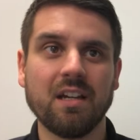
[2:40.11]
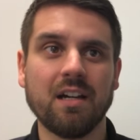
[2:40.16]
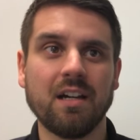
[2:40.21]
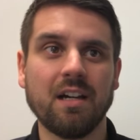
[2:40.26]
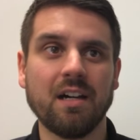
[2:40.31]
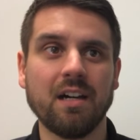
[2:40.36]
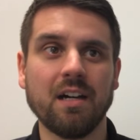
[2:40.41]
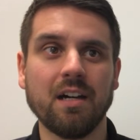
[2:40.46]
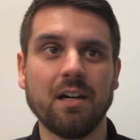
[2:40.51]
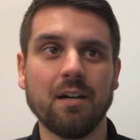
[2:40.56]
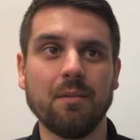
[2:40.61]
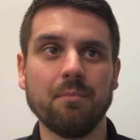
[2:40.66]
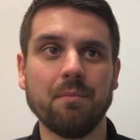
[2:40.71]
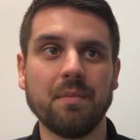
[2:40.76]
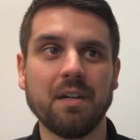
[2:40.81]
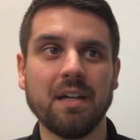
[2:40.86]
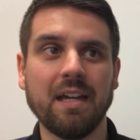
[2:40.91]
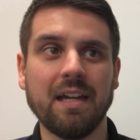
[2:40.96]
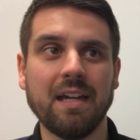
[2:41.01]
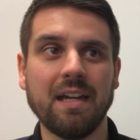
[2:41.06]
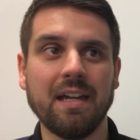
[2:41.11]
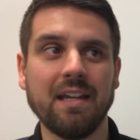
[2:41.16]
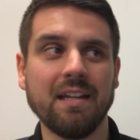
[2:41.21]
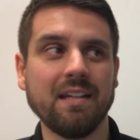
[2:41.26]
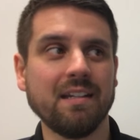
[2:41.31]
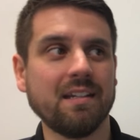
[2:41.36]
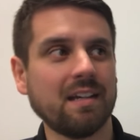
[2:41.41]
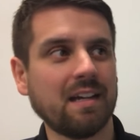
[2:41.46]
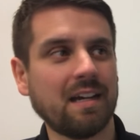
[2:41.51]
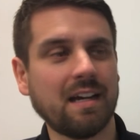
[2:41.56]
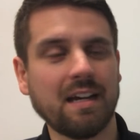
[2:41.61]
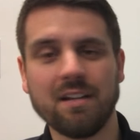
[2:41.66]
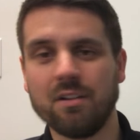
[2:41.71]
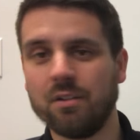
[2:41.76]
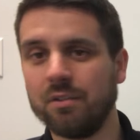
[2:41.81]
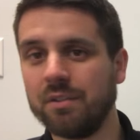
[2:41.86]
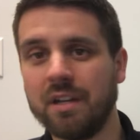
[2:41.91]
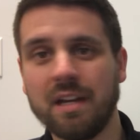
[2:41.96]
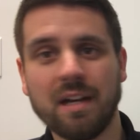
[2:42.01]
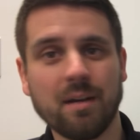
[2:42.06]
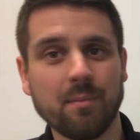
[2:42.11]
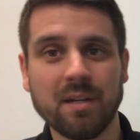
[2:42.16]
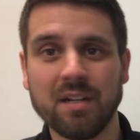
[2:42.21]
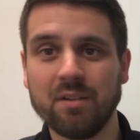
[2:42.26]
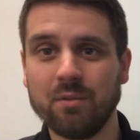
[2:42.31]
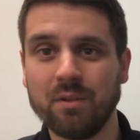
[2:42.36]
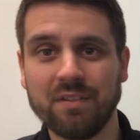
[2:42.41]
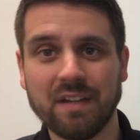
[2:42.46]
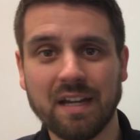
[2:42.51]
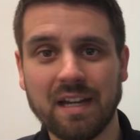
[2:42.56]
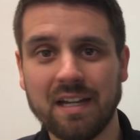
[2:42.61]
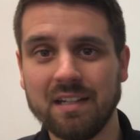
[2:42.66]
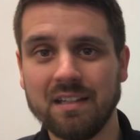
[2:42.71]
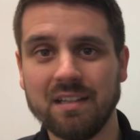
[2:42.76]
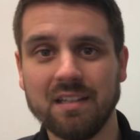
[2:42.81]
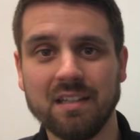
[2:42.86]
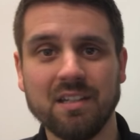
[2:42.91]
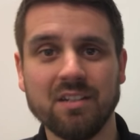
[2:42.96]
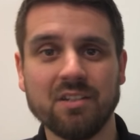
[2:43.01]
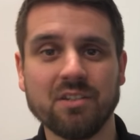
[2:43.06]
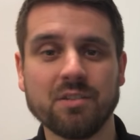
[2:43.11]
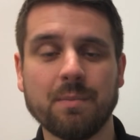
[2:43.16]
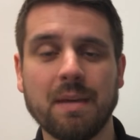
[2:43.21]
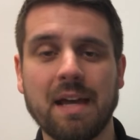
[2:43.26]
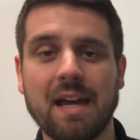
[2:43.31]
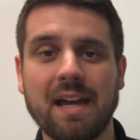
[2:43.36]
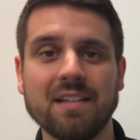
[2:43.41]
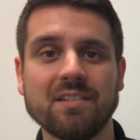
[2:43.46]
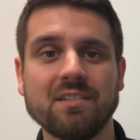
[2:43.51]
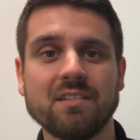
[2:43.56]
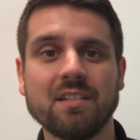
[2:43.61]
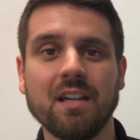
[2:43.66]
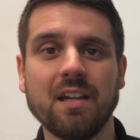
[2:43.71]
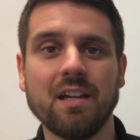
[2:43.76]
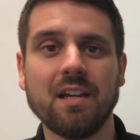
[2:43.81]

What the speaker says: and I don't know how many we've had in the years past,